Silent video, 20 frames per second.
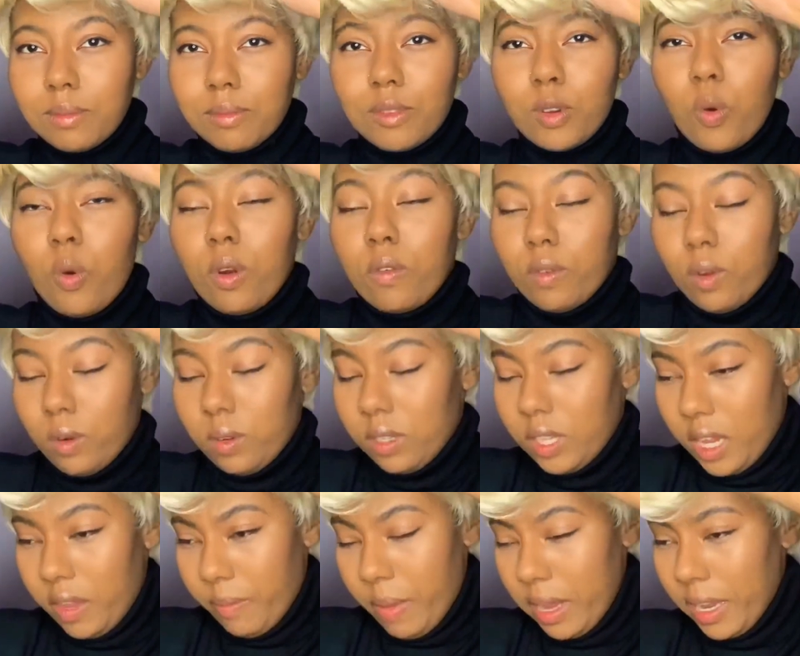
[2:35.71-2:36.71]
corn roll to
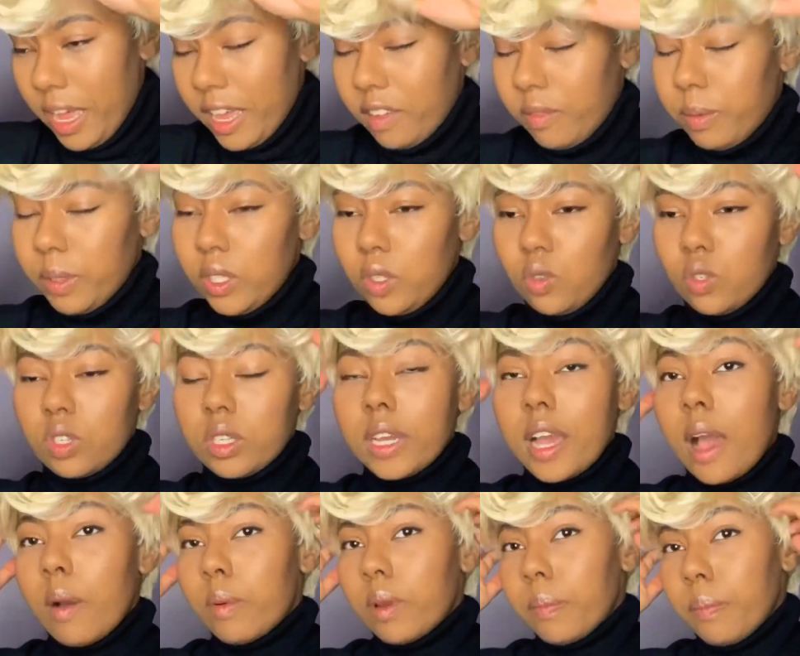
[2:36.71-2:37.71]
save my life, but usually
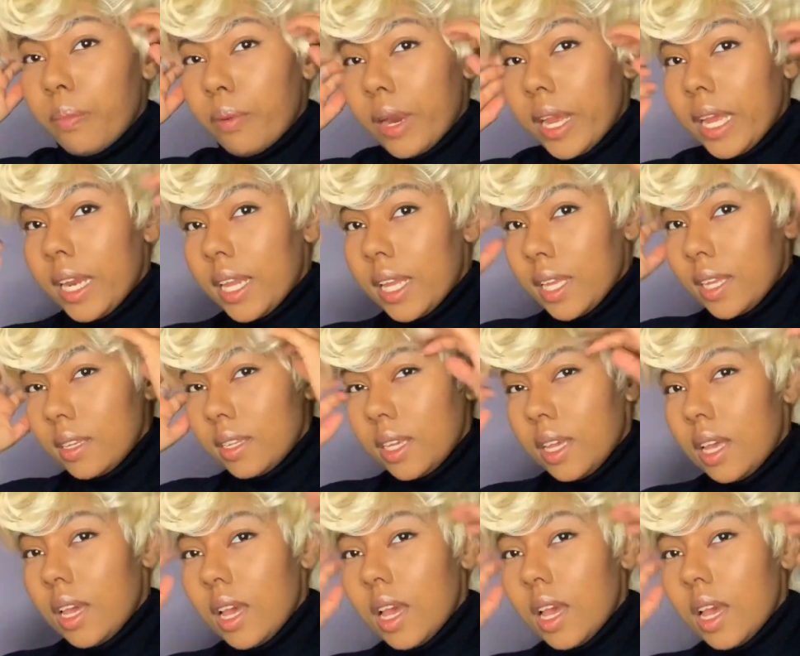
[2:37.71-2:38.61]
I would braid it